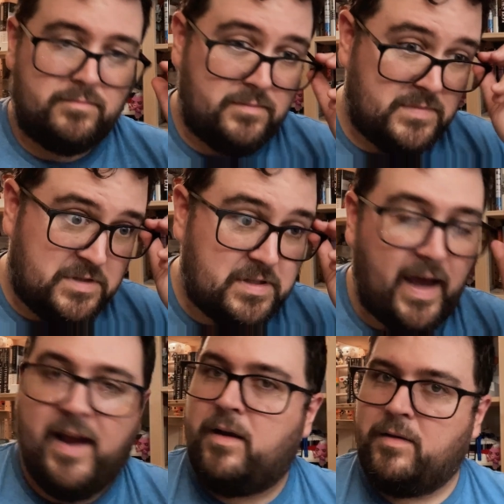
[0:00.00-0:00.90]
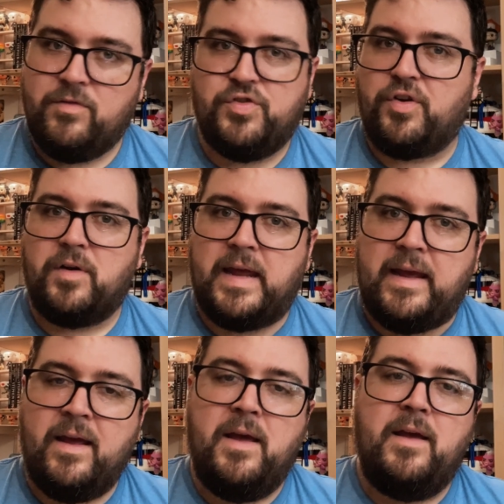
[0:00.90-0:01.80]
side journey
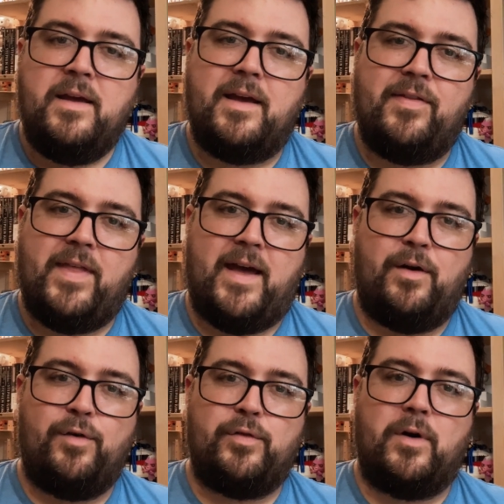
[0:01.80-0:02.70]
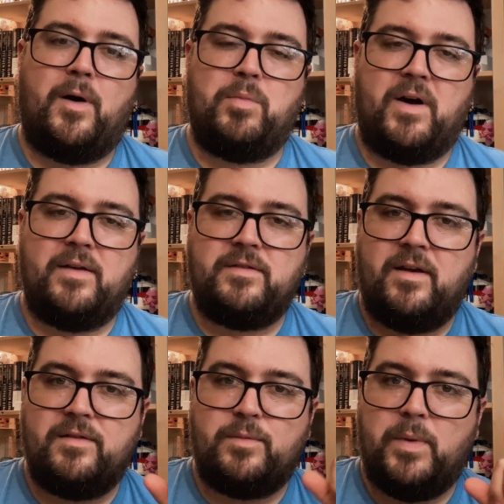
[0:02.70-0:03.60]
in that overall
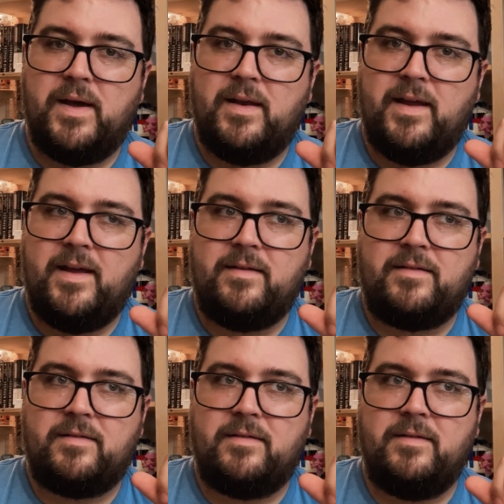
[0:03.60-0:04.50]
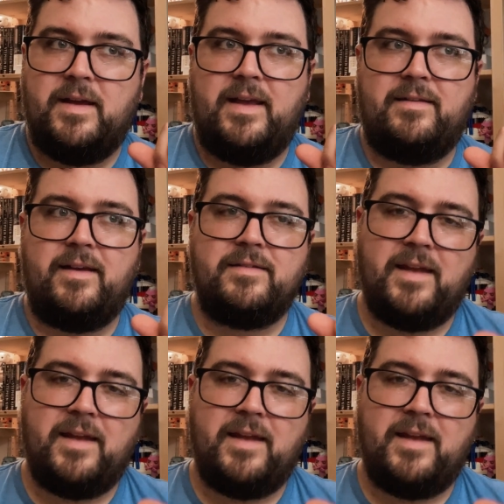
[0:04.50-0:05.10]
process, but it doesn't